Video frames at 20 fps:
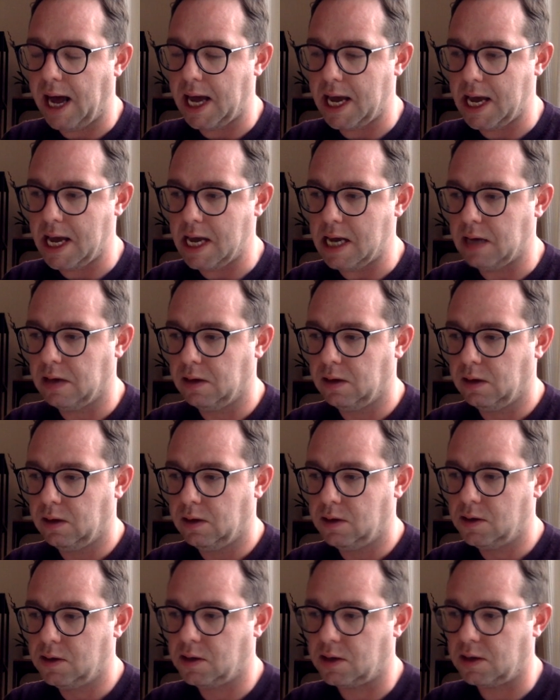a
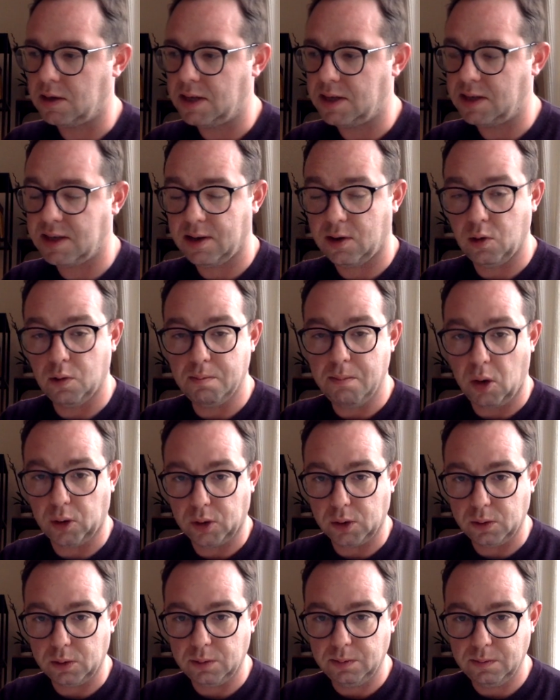statistical
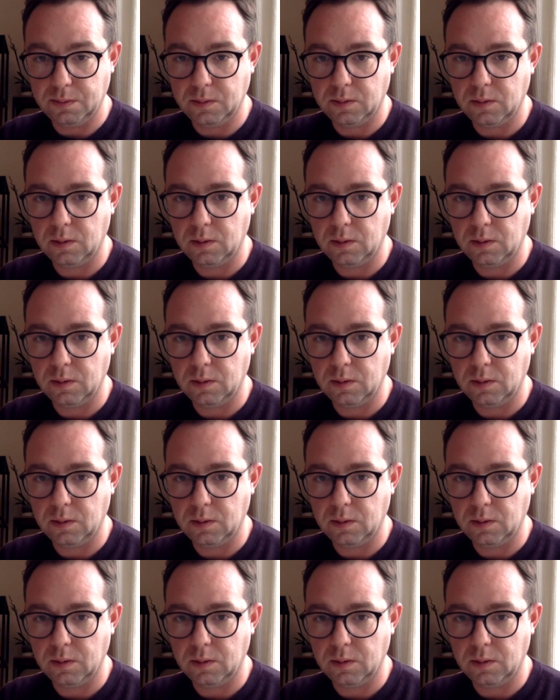model